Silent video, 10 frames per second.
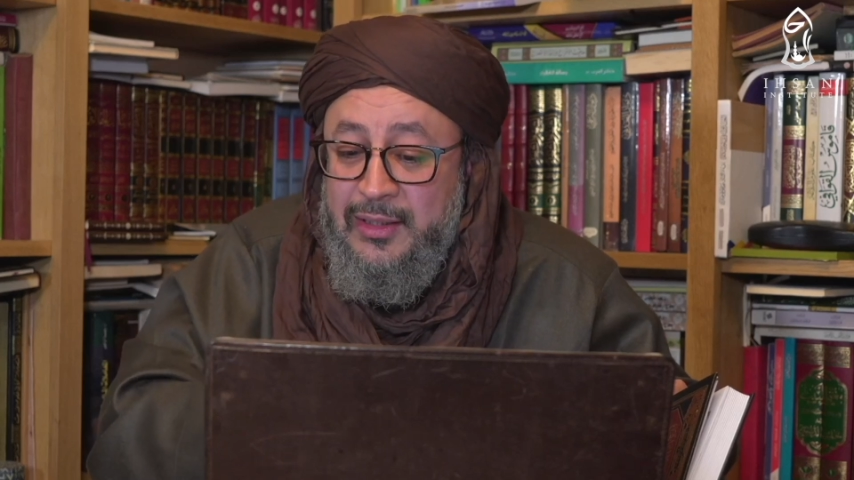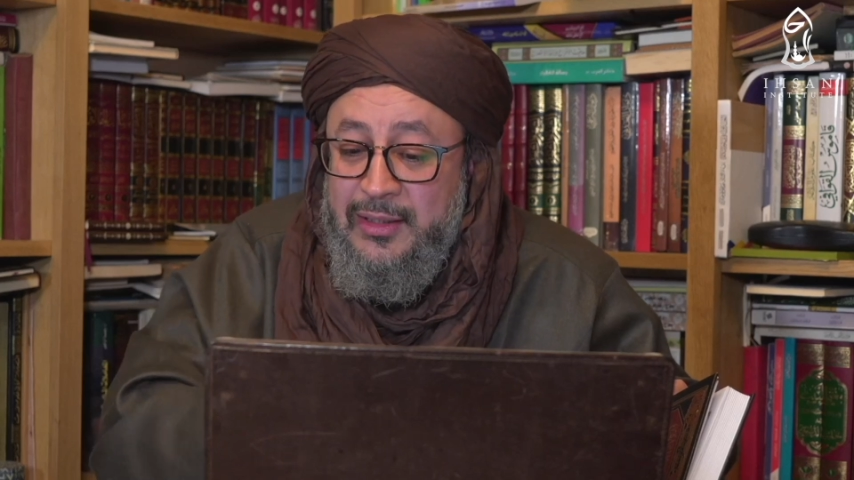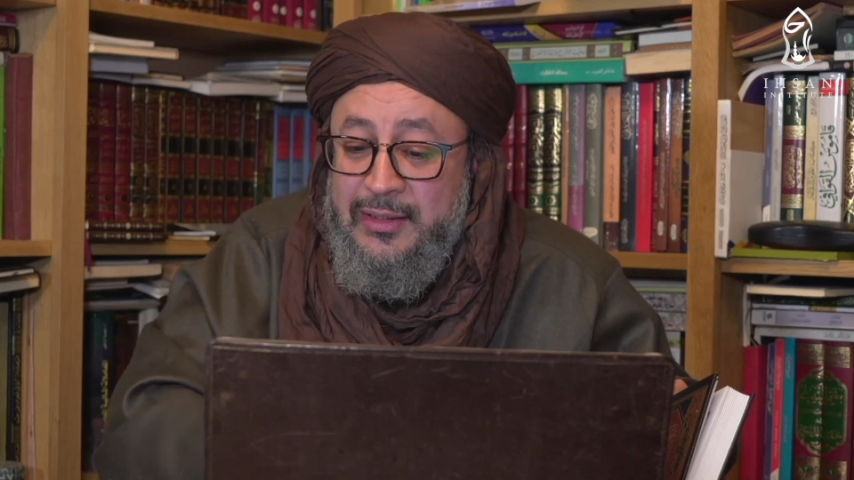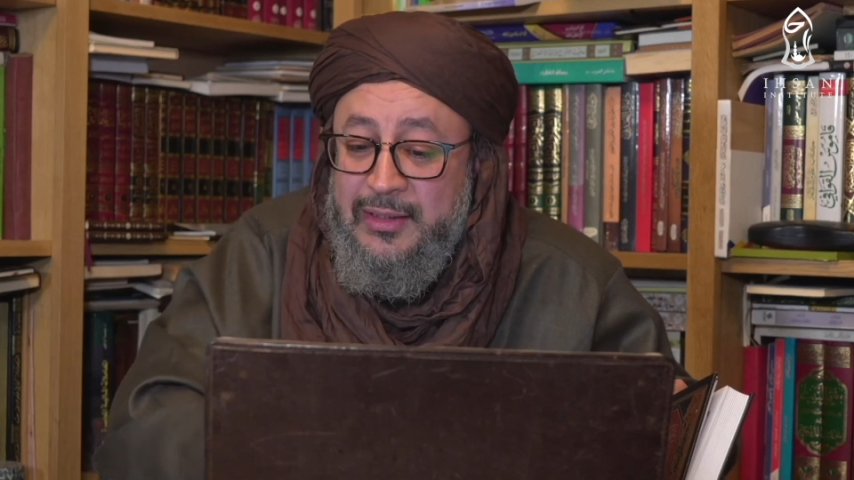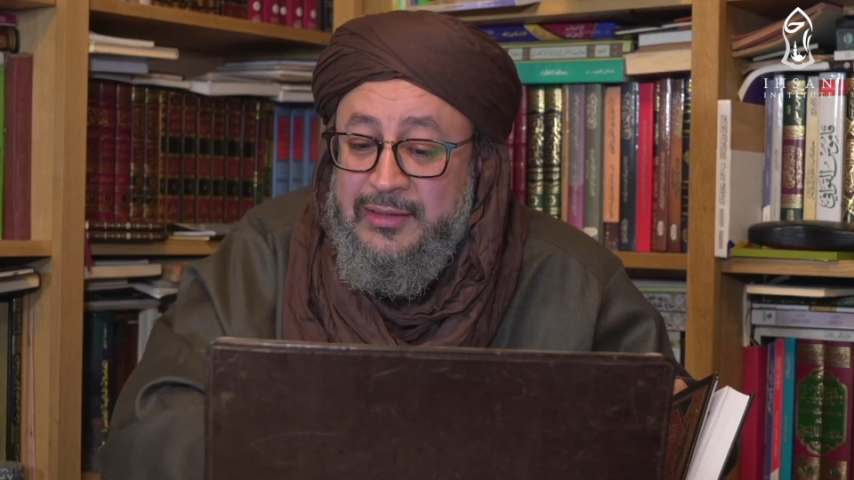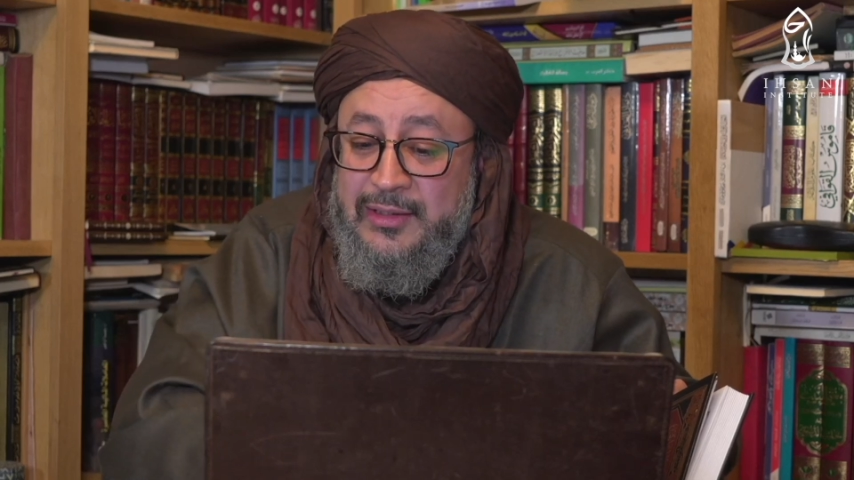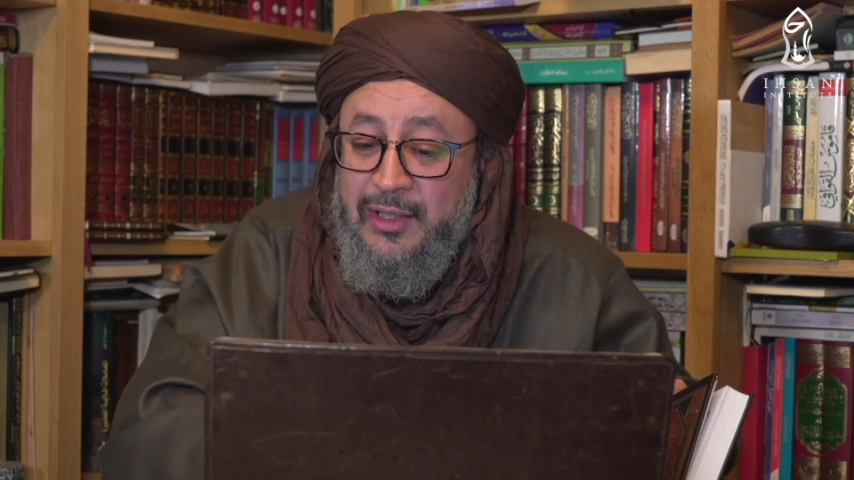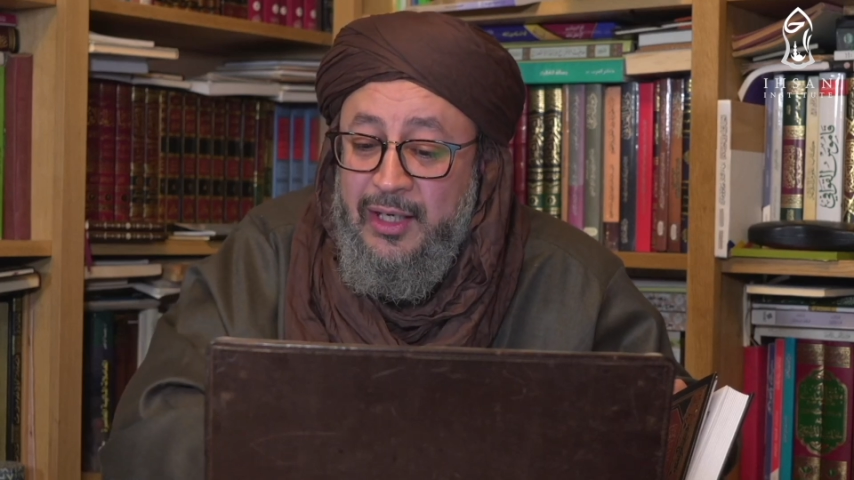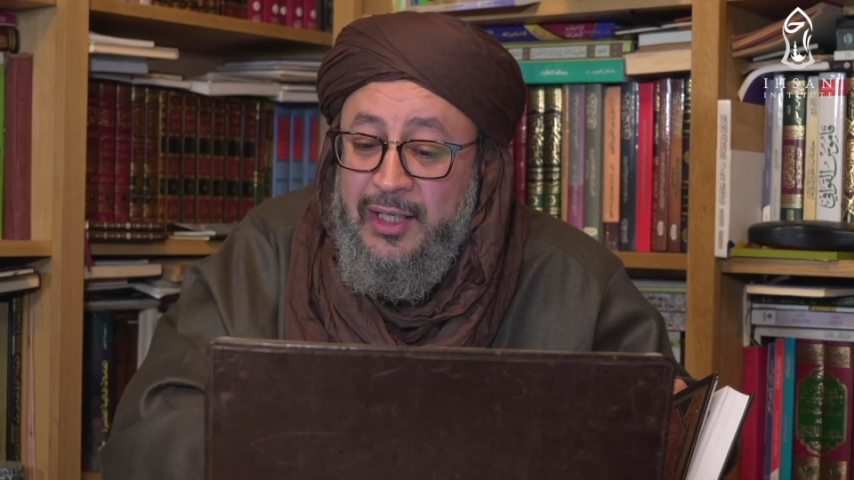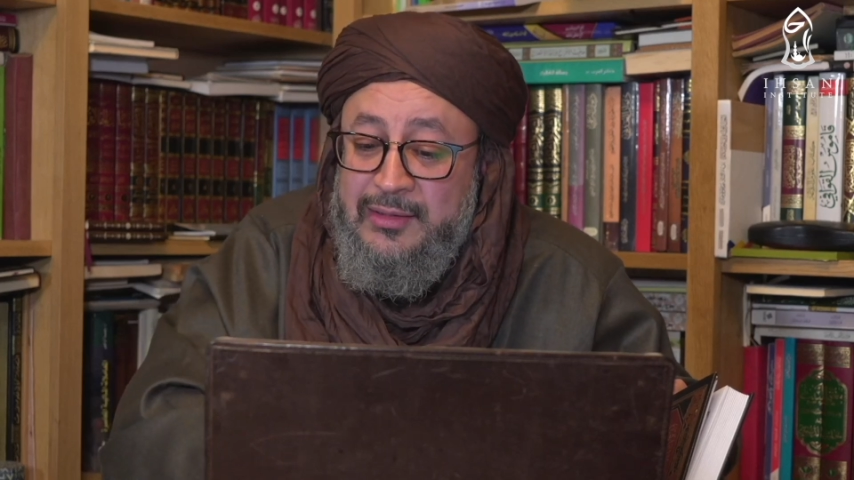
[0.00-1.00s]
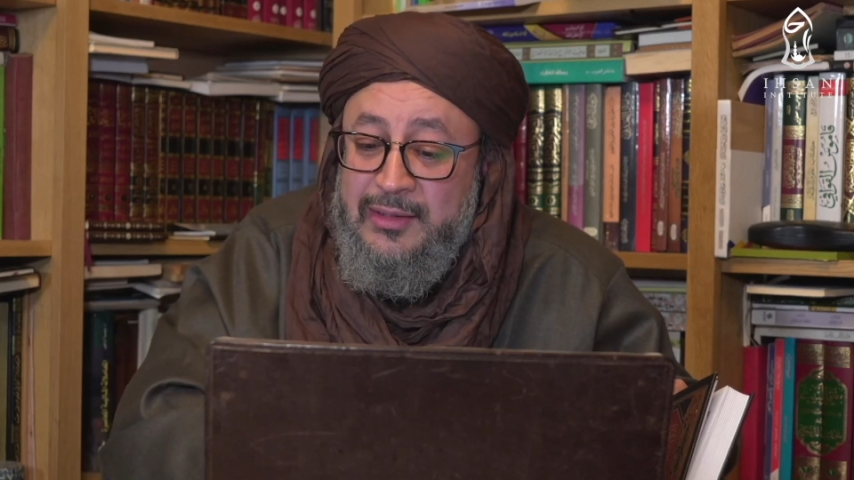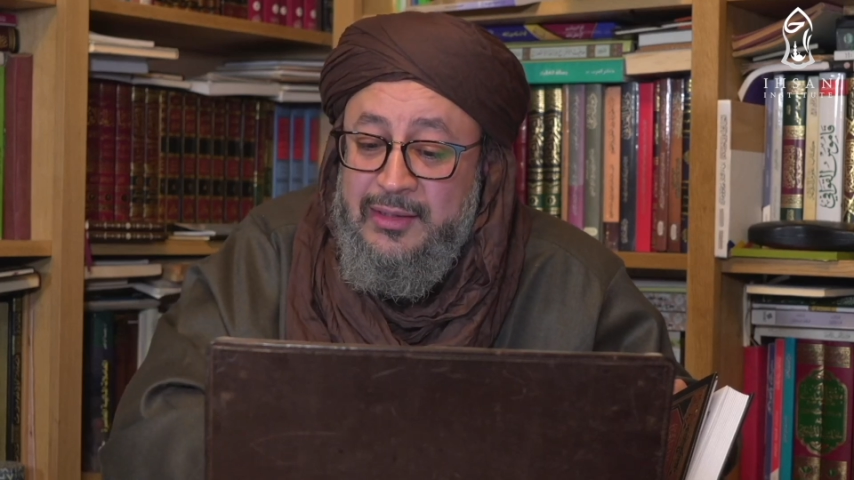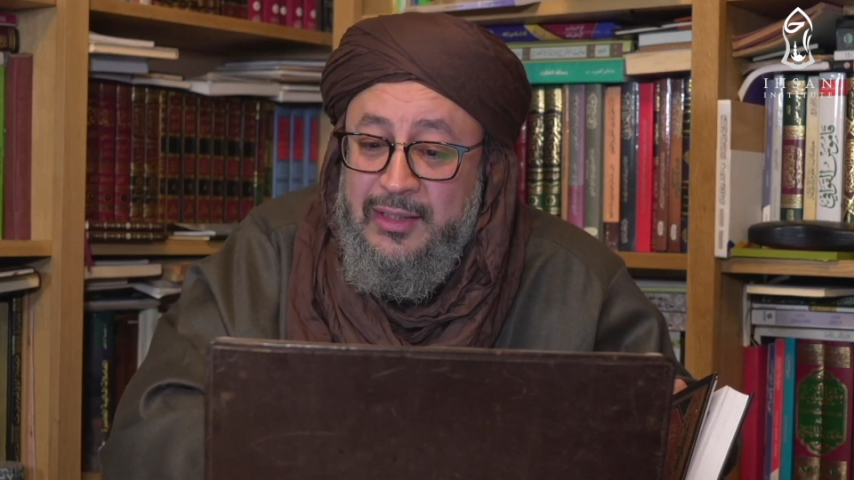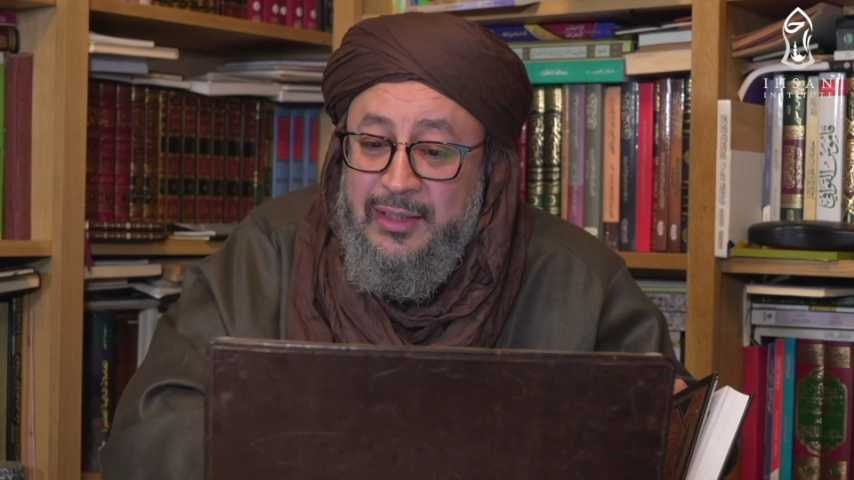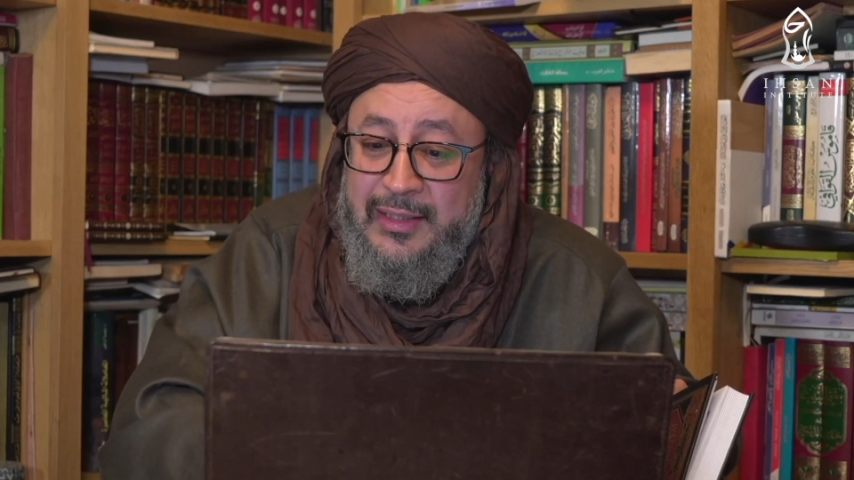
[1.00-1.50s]
in i'tiqad.
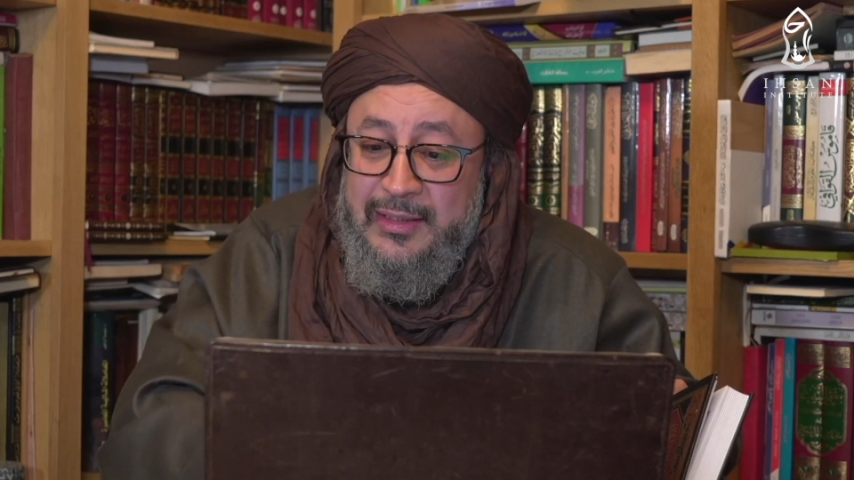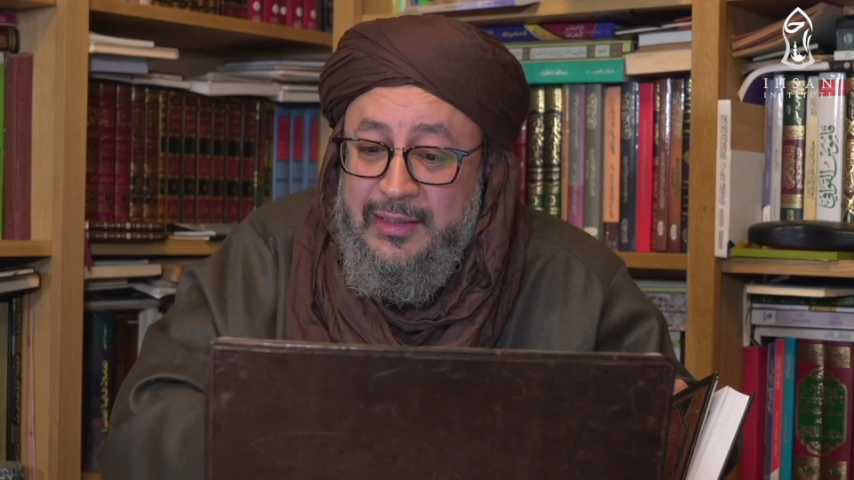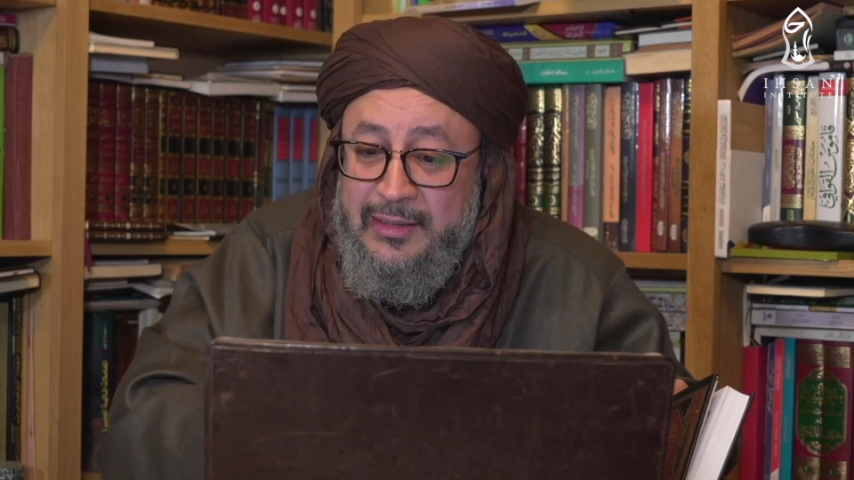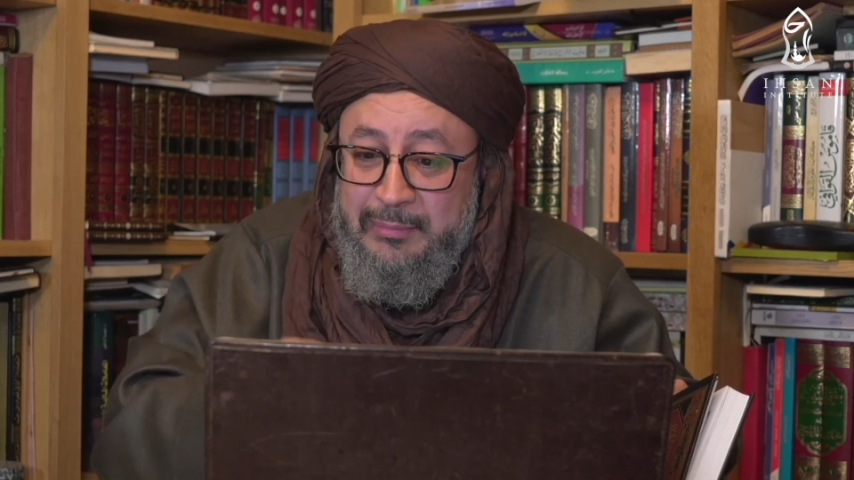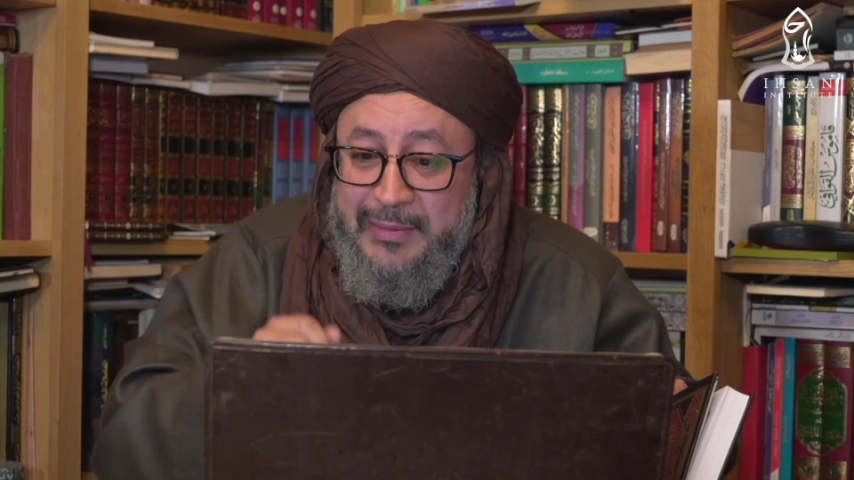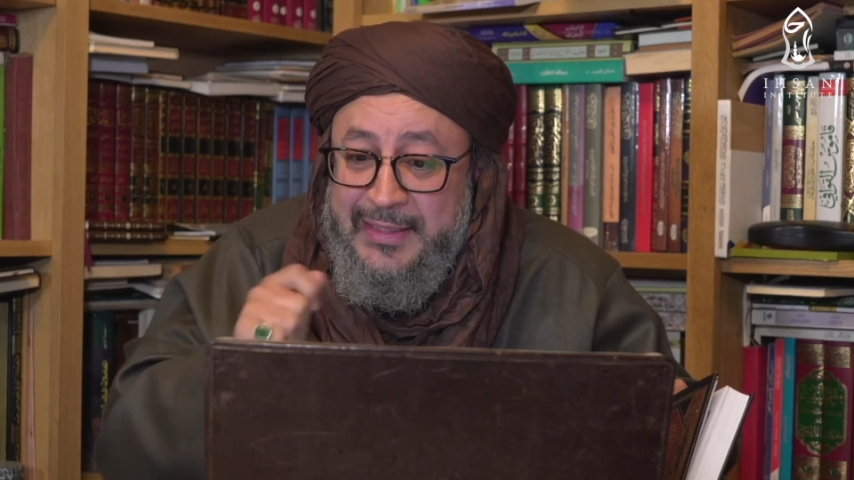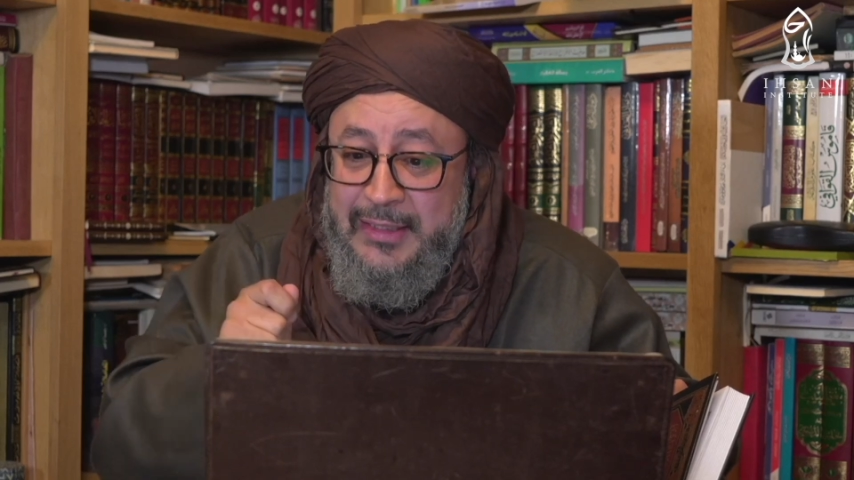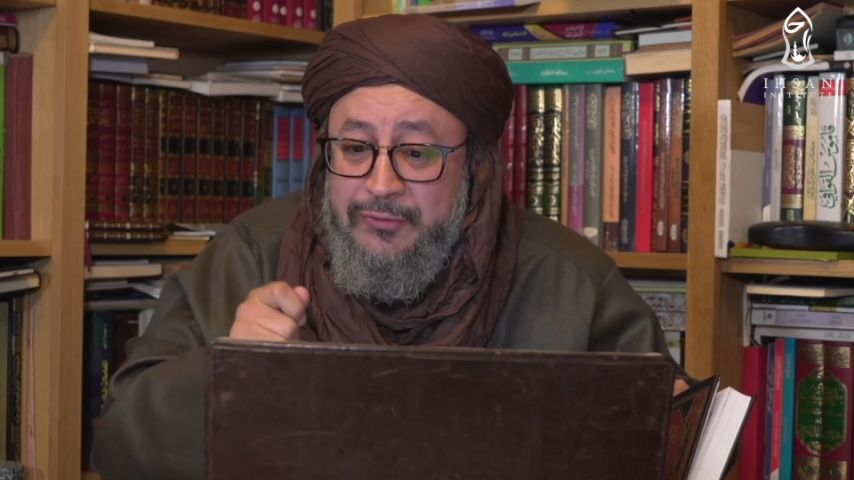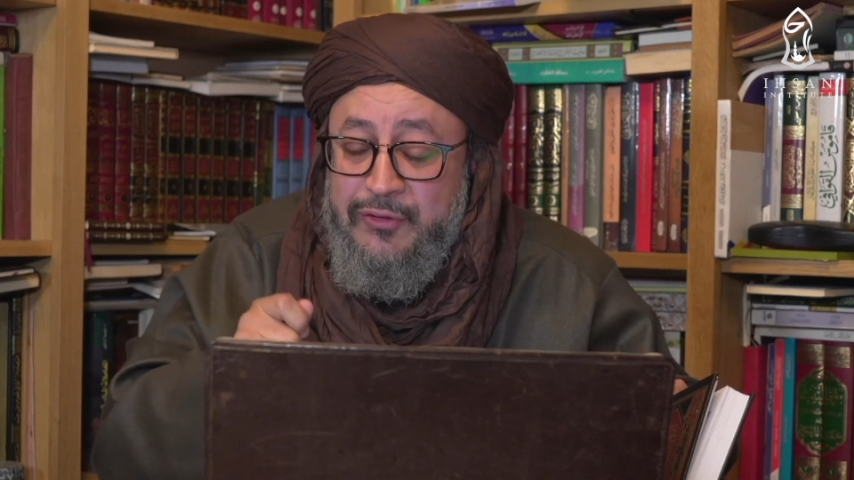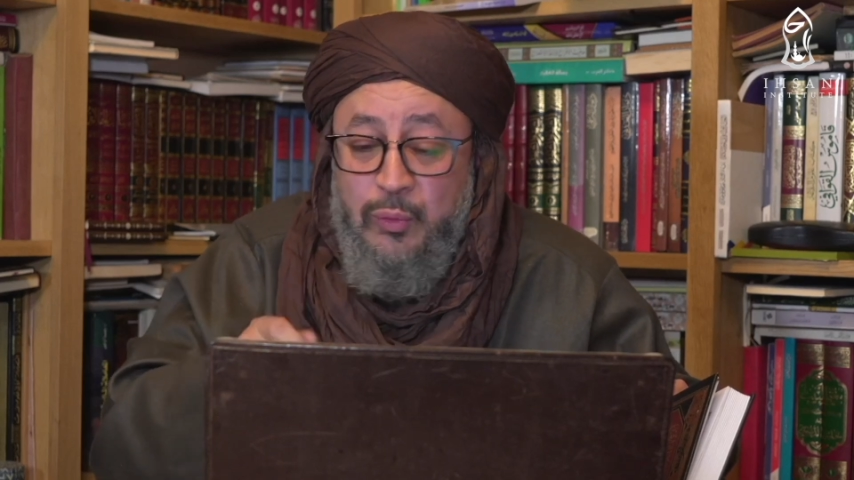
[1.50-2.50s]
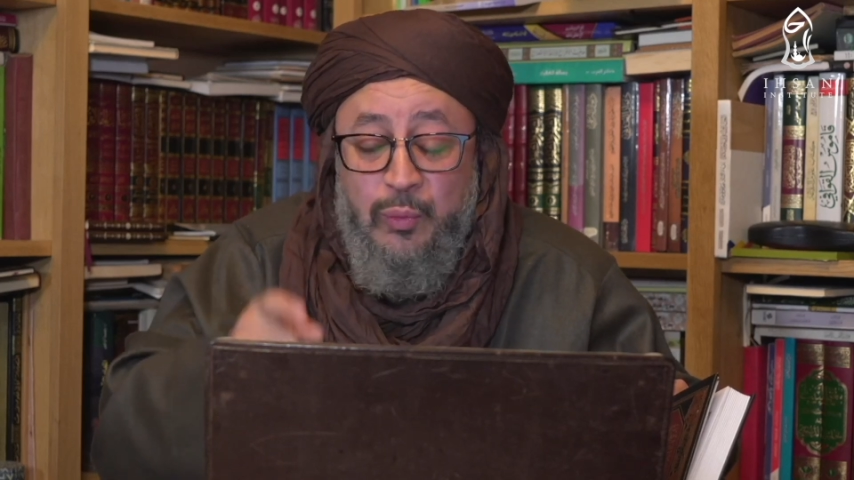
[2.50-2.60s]
In beliefs,